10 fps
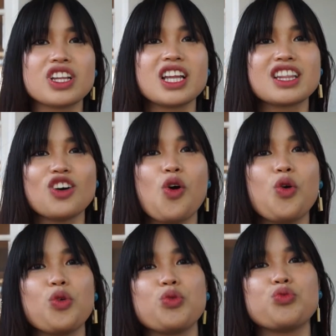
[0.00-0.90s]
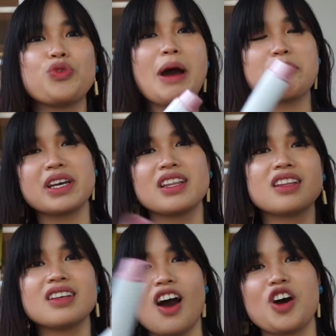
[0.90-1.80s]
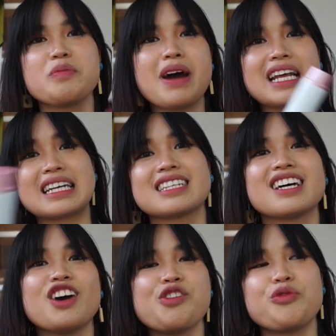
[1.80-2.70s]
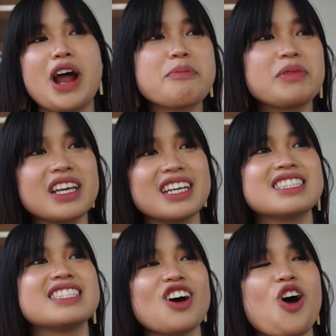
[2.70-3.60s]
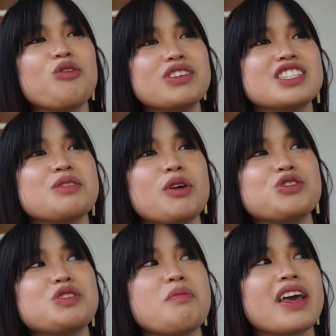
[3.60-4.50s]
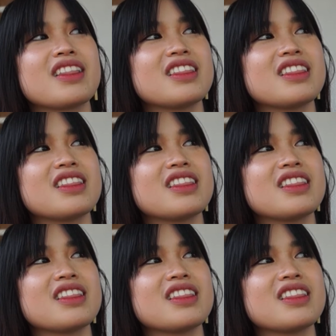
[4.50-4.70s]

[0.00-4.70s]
Like the whole wrapping, automatic wrapping itself is supposed to make